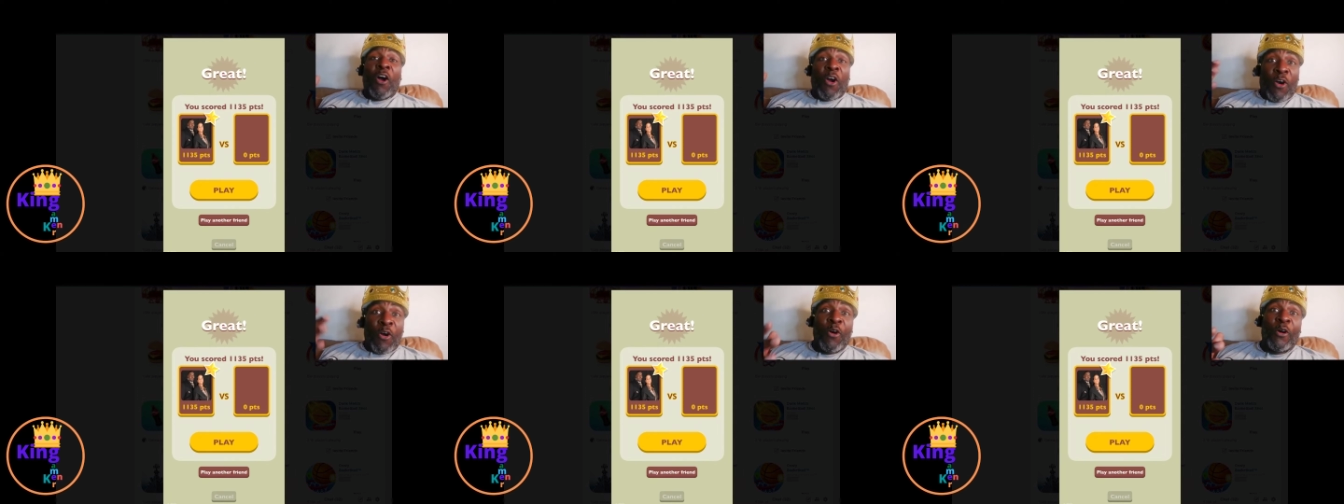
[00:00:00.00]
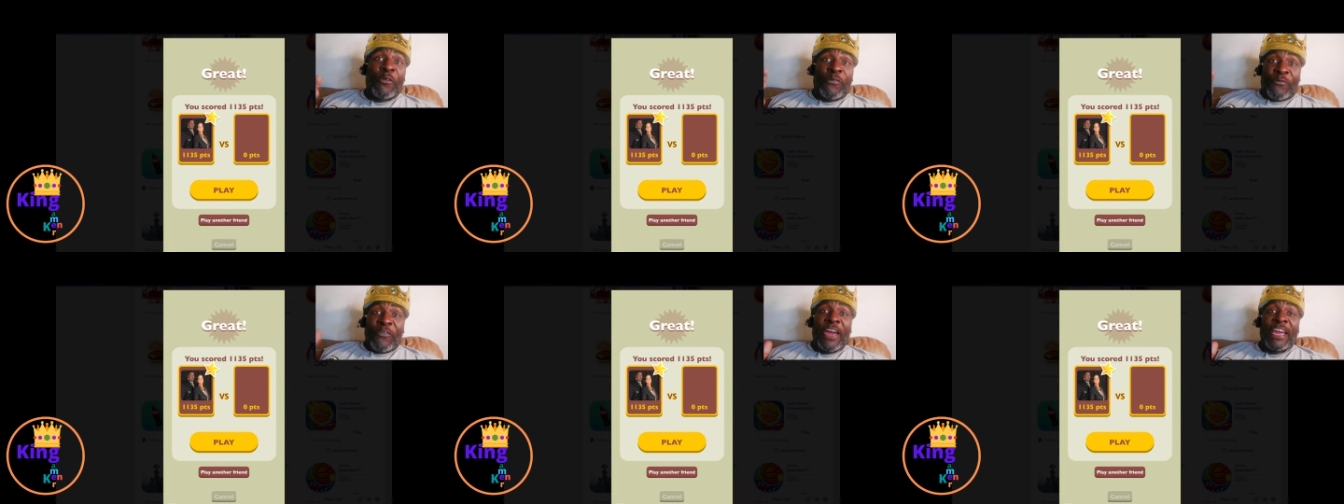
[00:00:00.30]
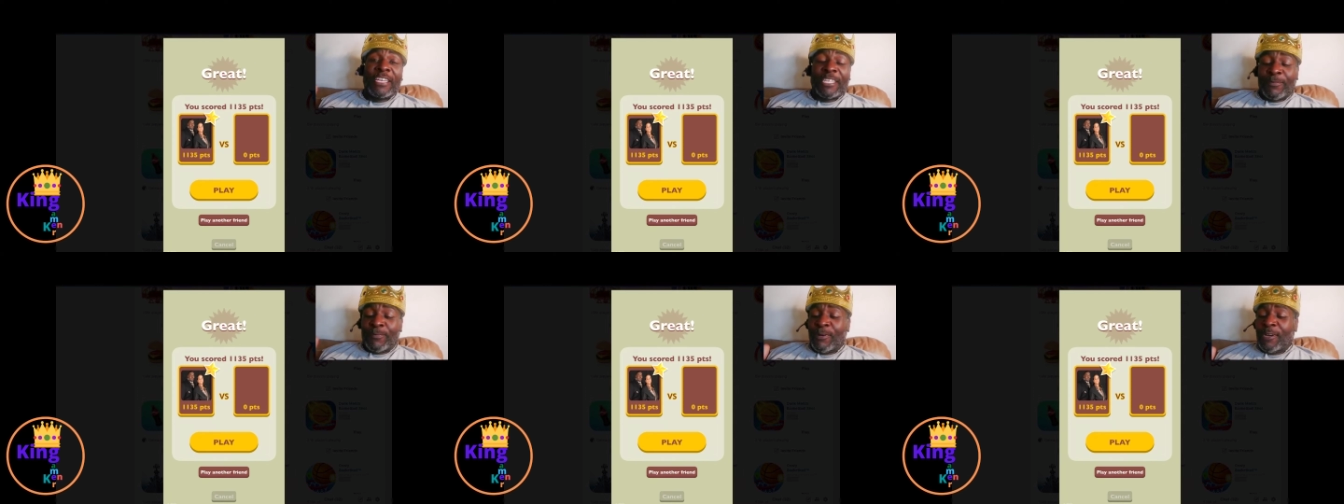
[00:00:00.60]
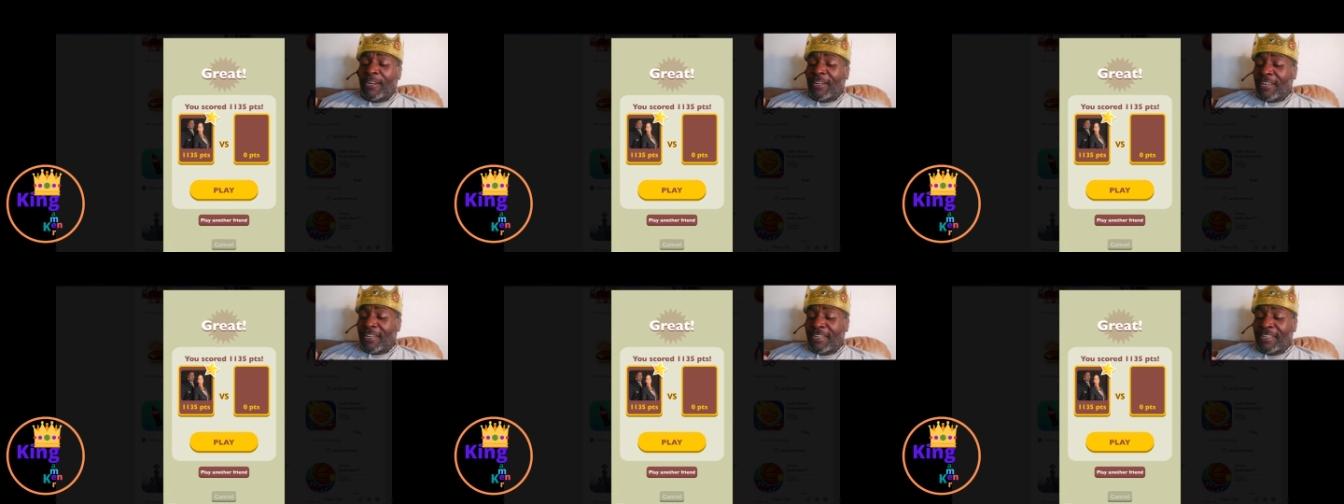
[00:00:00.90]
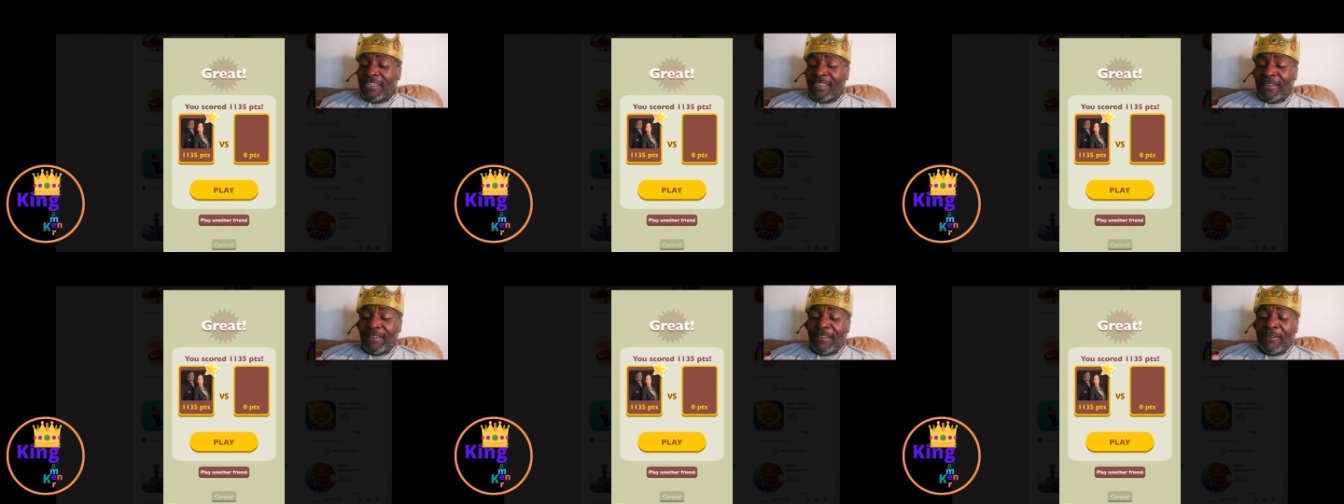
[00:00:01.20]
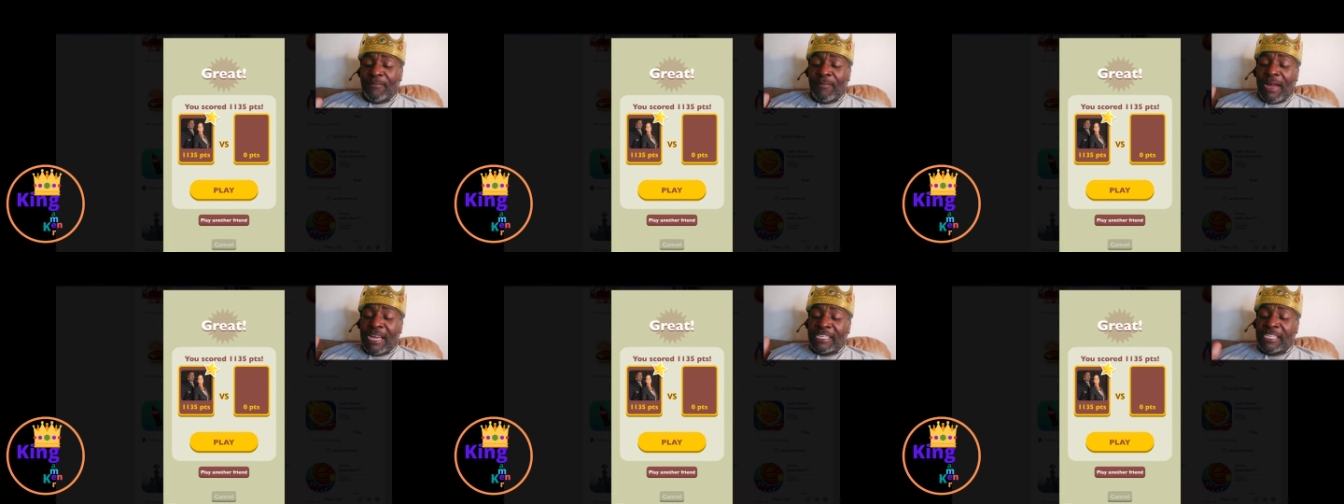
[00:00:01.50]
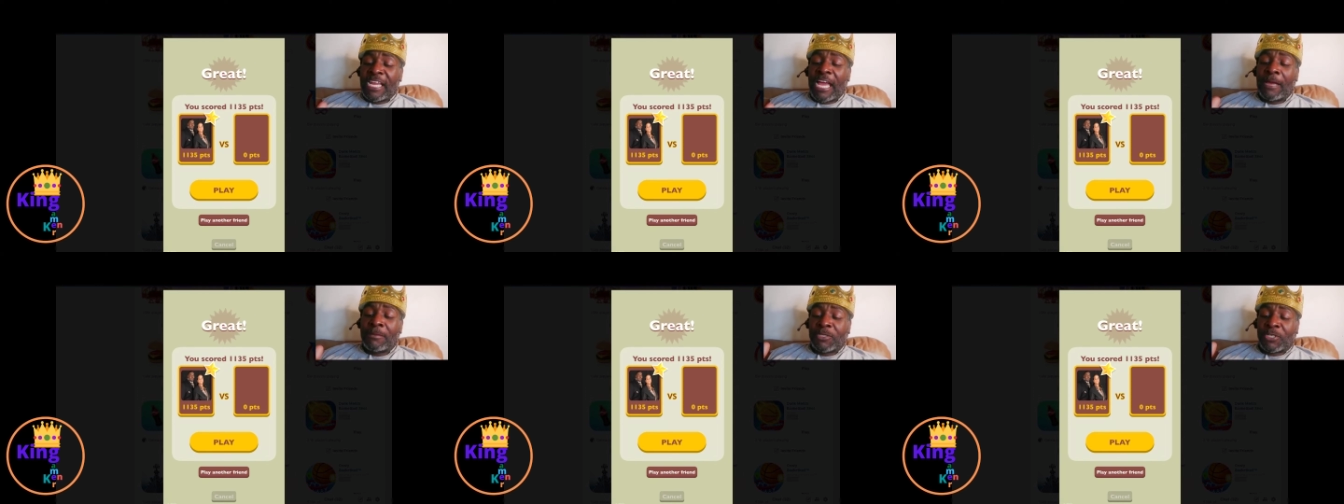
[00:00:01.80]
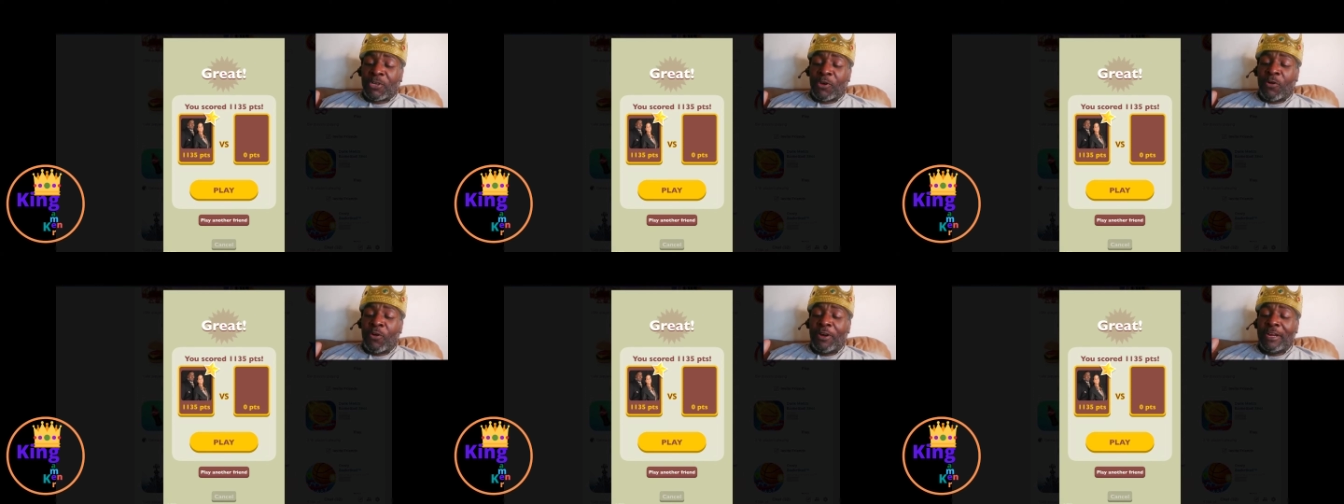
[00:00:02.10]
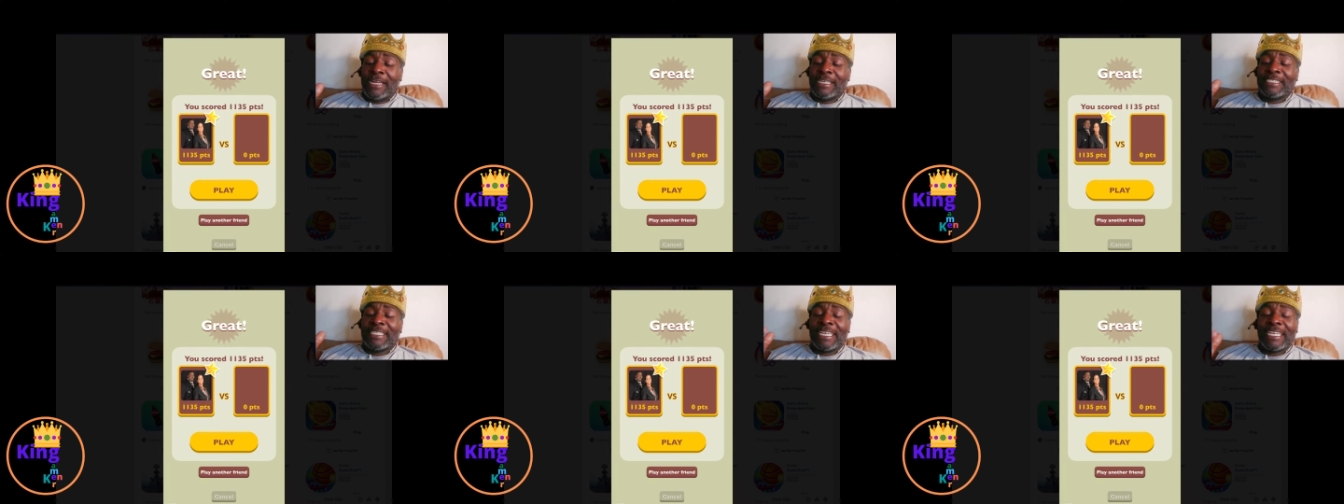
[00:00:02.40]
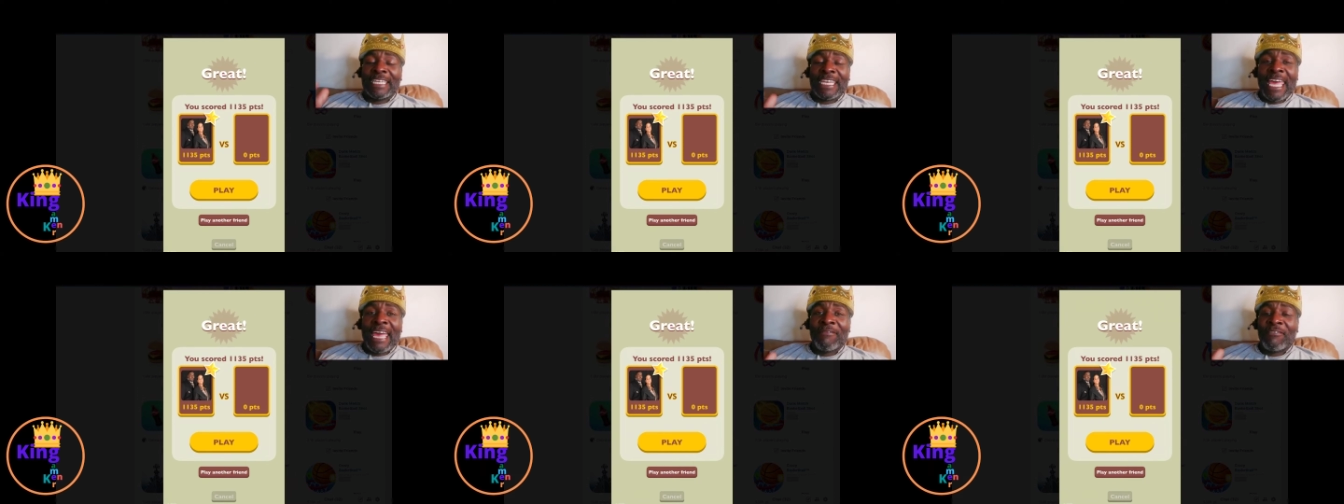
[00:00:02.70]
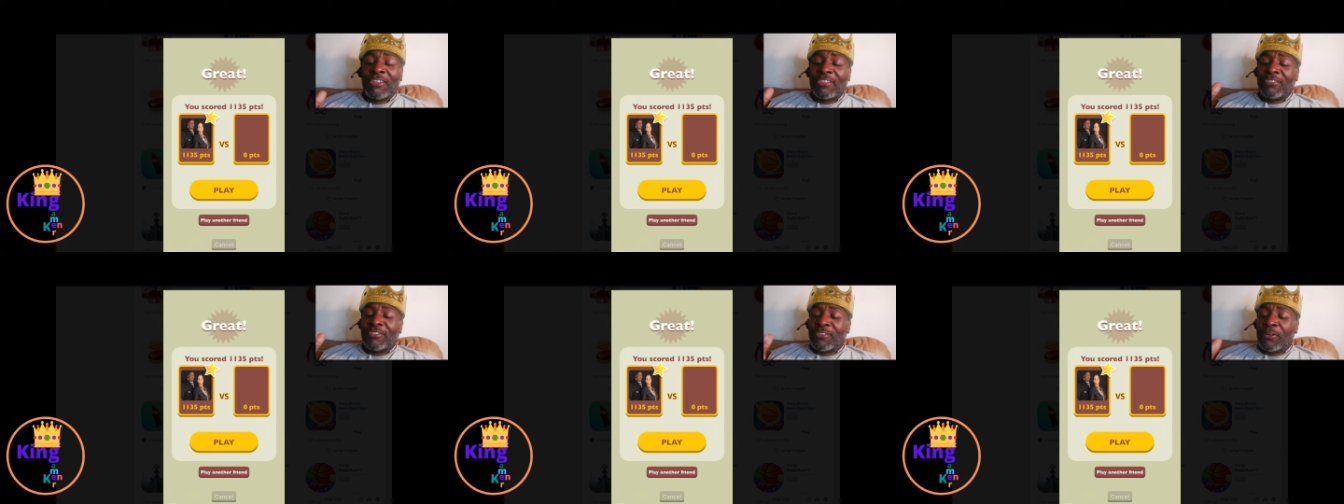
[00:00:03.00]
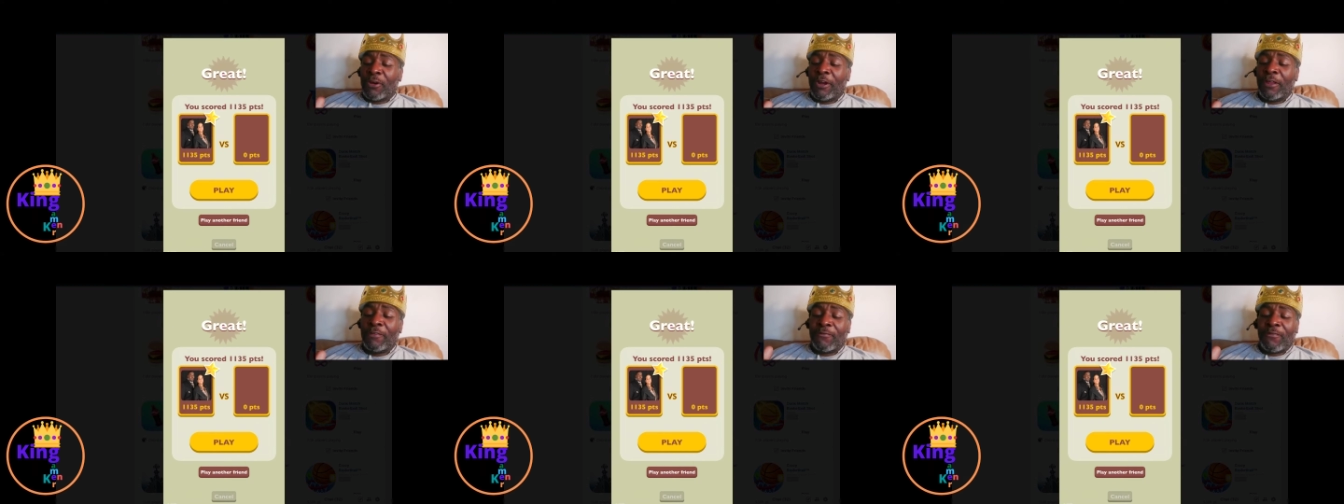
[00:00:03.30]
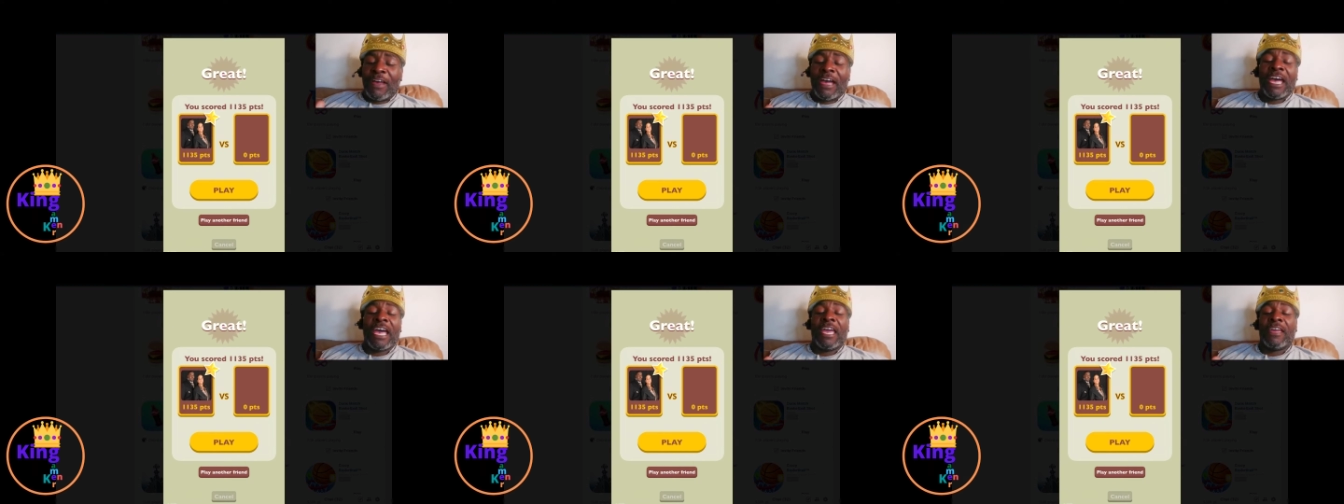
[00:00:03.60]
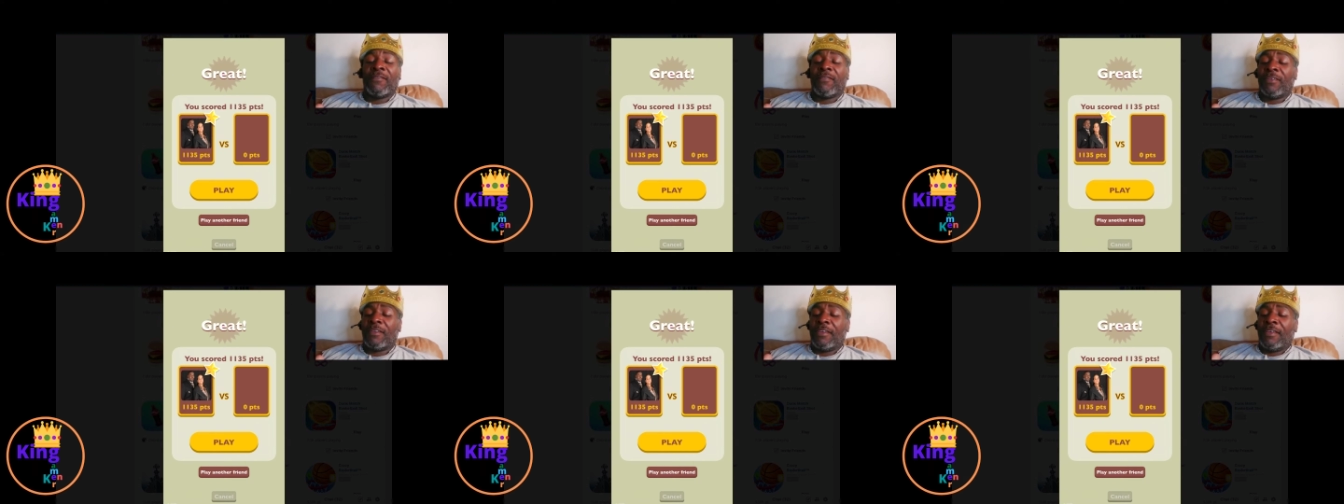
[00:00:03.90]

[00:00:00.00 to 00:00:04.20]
on Facebook, my top score is 1135.